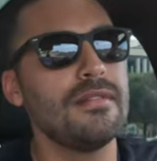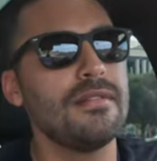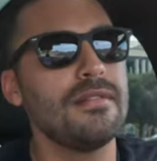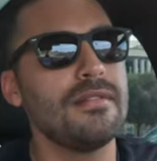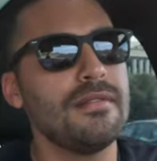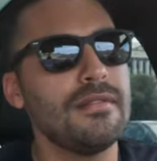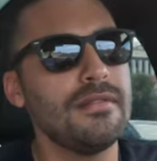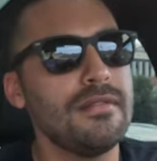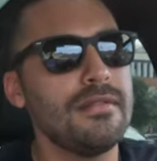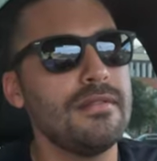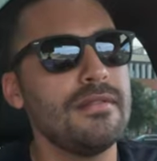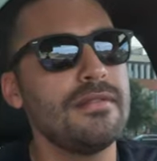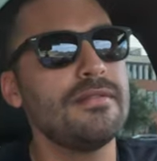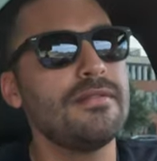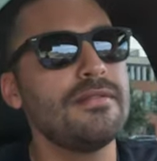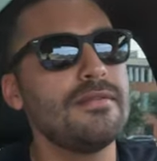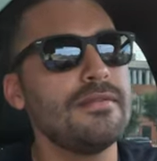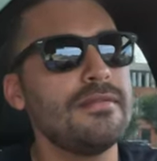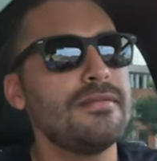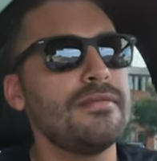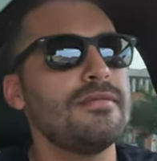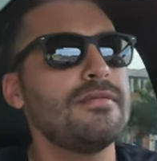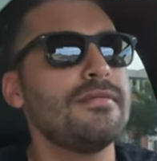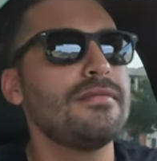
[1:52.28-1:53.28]

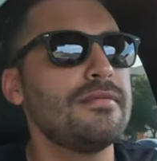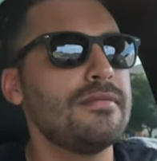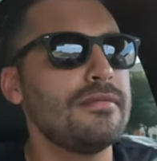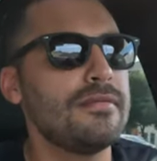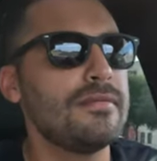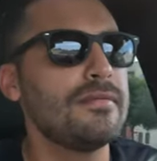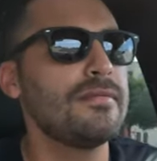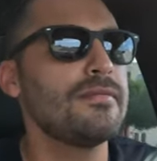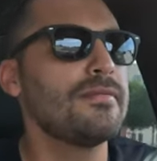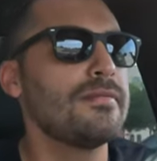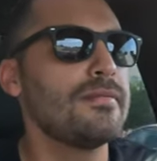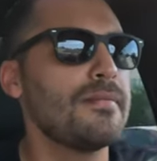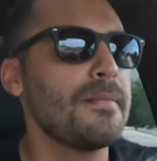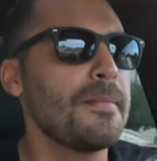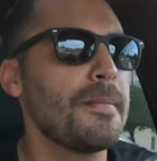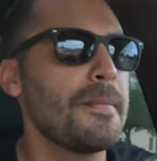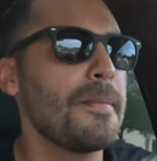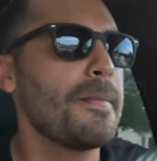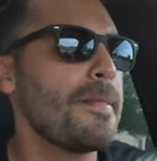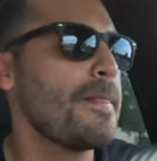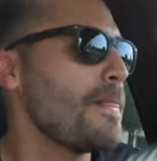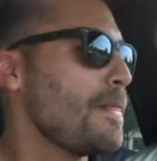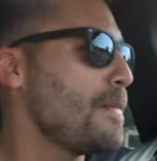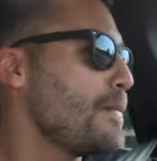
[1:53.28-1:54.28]

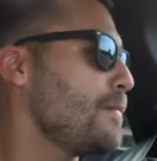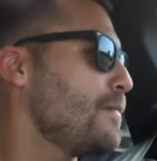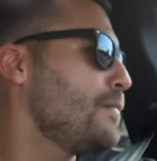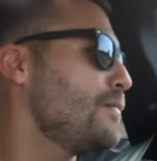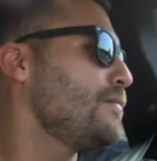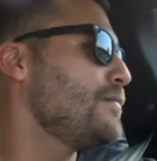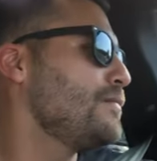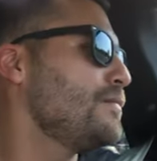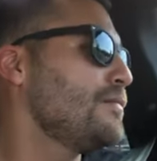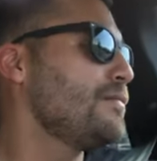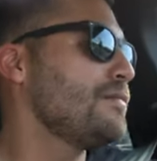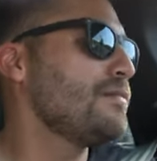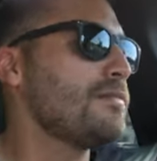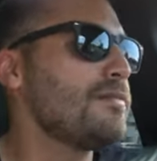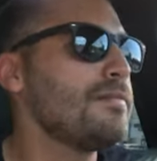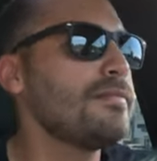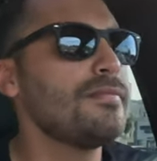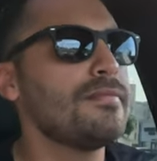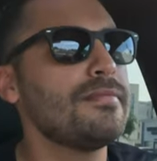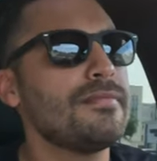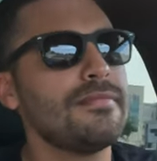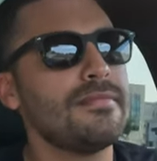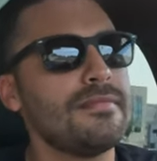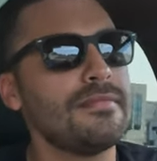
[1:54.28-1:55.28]

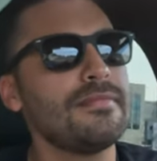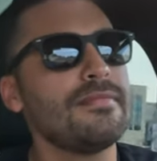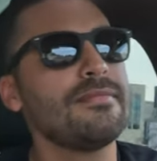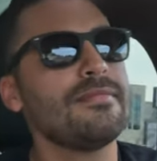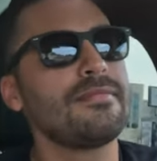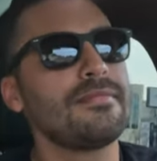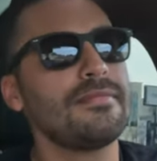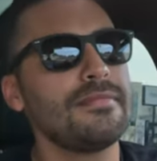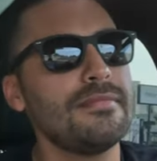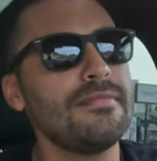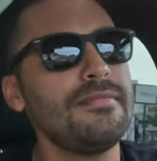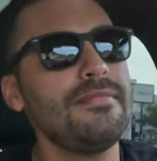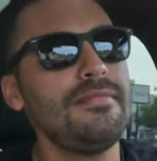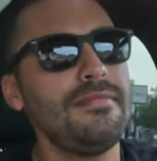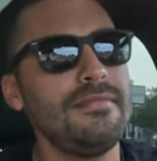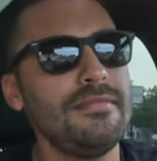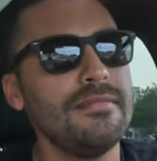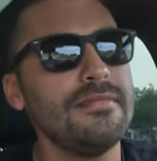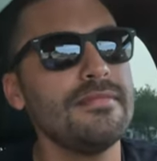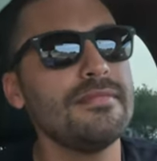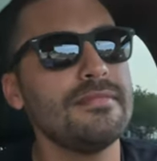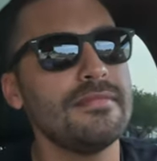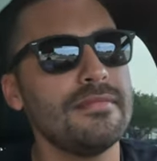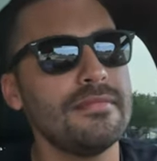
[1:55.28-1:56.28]

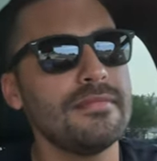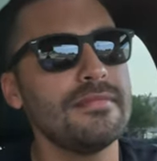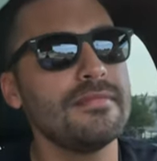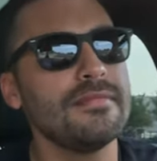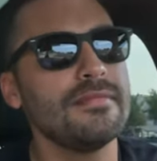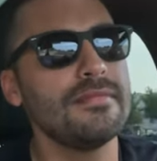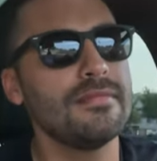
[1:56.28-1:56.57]
[no speech]